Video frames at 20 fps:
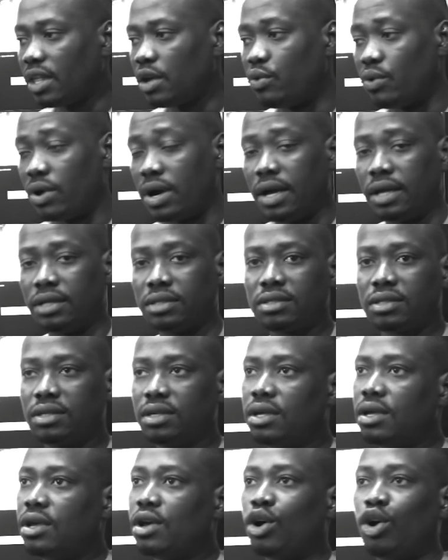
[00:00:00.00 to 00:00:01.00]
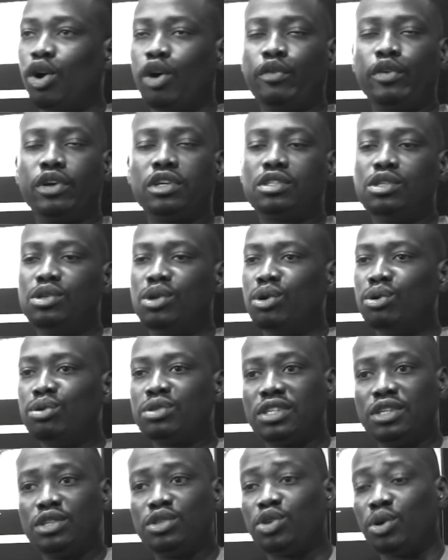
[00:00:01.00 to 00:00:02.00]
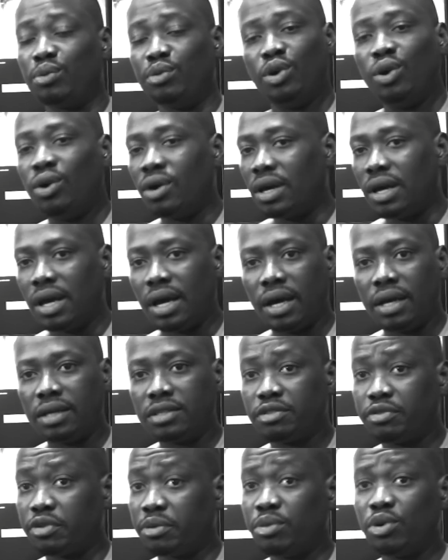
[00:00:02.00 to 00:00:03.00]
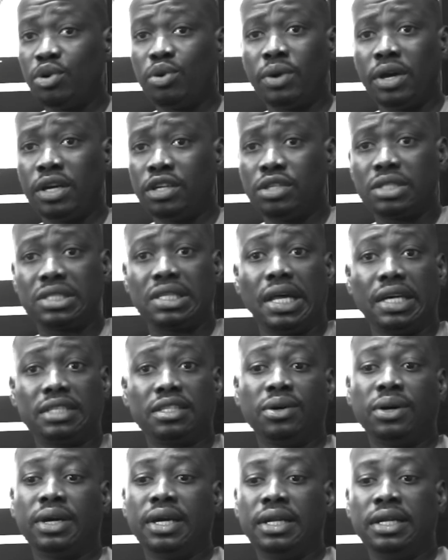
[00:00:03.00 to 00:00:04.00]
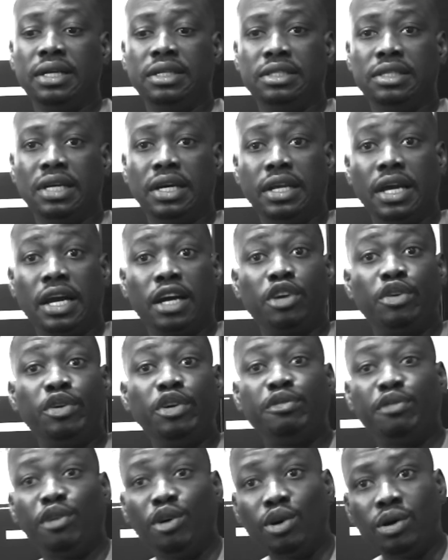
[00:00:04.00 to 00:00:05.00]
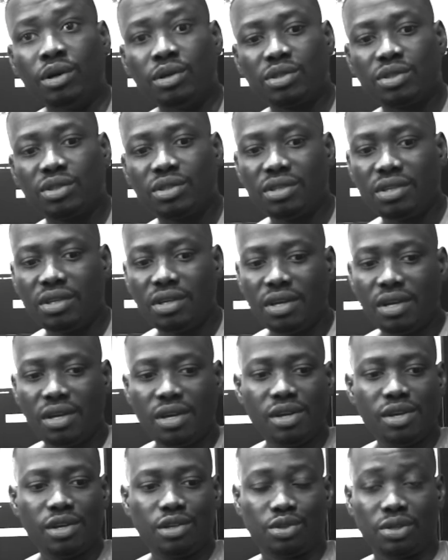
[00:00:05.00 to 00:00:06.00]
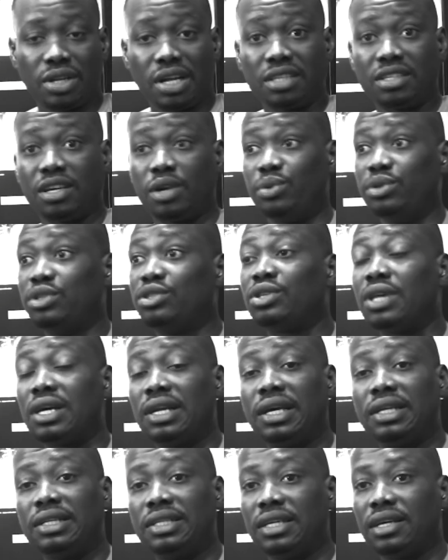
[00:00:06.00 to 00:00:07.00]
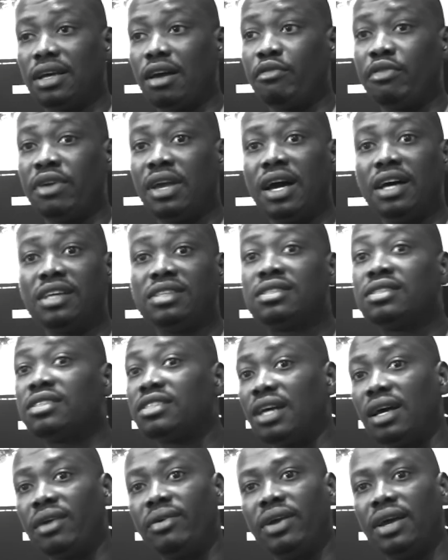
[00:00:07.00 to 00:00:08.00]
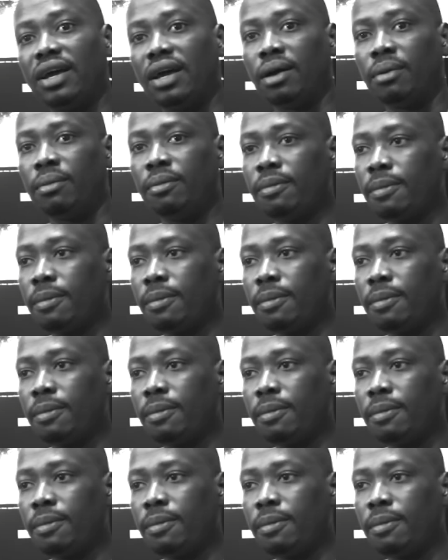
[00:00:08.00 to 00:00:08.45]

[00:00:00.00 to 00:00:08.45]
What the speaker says: Right. Obviously, Lulu seeing some young guys from nowhere, he just liked our energy and he agreed for us. So that's how we started having hands inside Rehab.